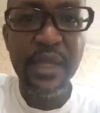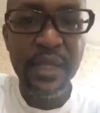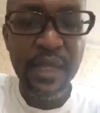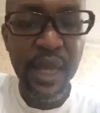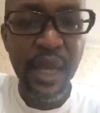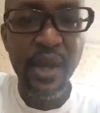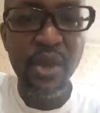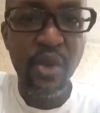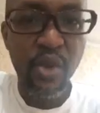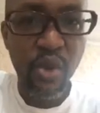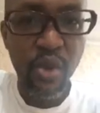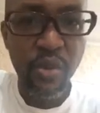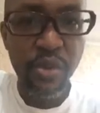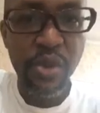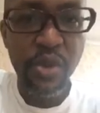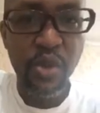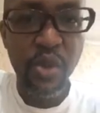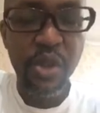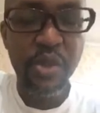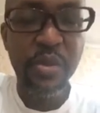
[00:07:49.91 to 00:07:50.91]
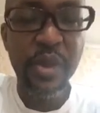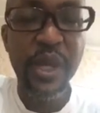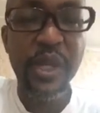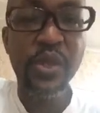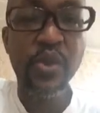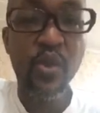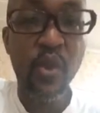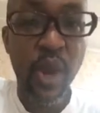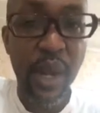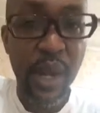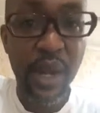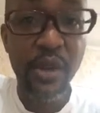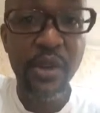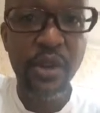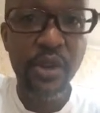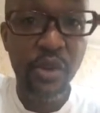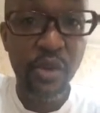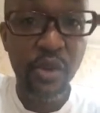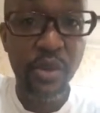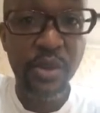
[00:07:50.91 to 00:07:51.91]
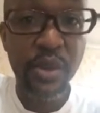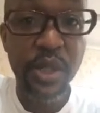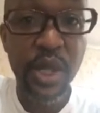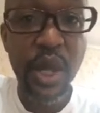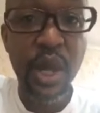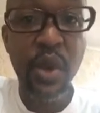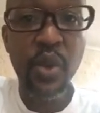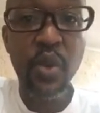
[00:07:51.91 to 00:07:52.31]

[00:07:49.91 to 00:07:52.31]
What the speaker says: 10 rooms, which makes 100 rooms,